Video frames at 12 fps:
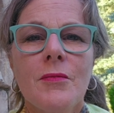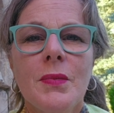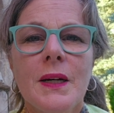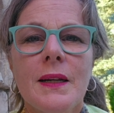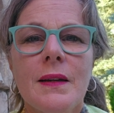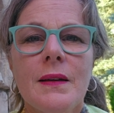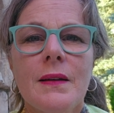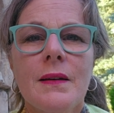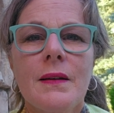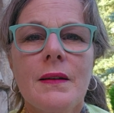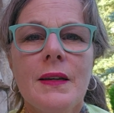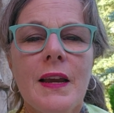But
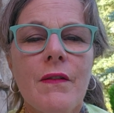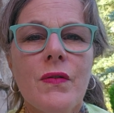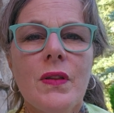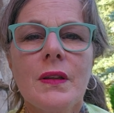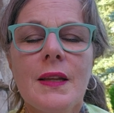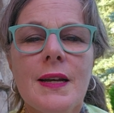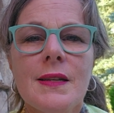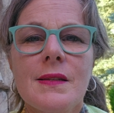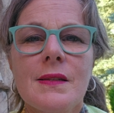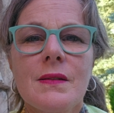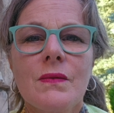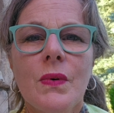
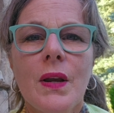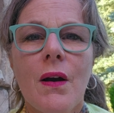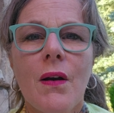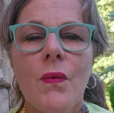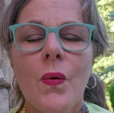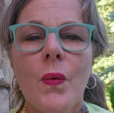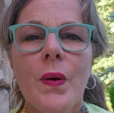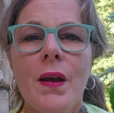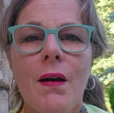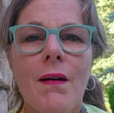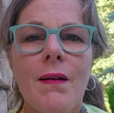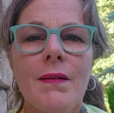nevertheless, we are where we
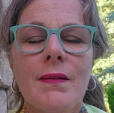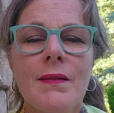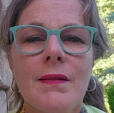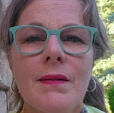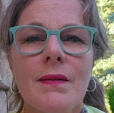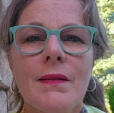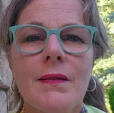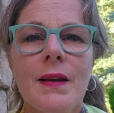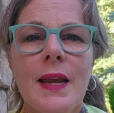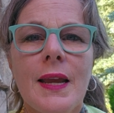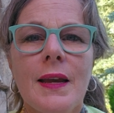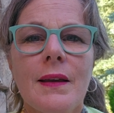are,
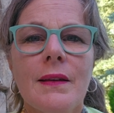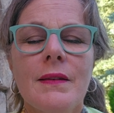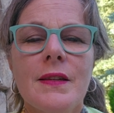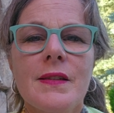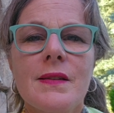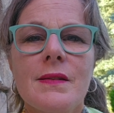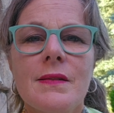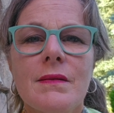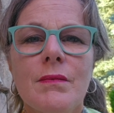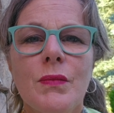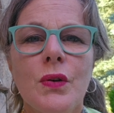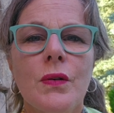and this
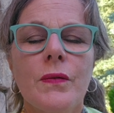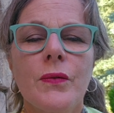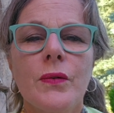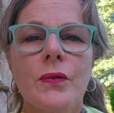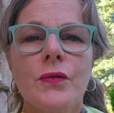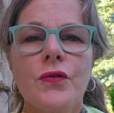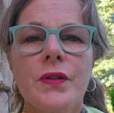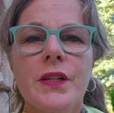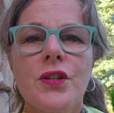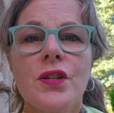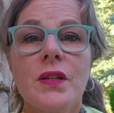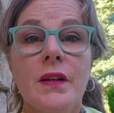beautiful
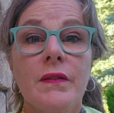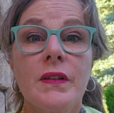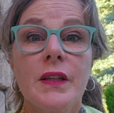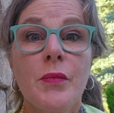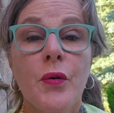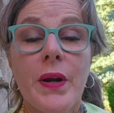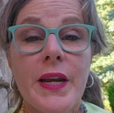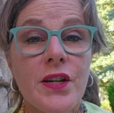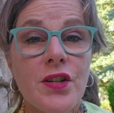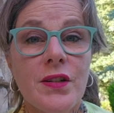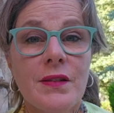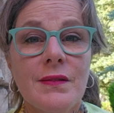tradition of
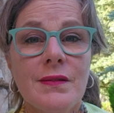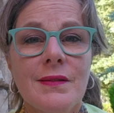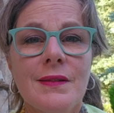liberation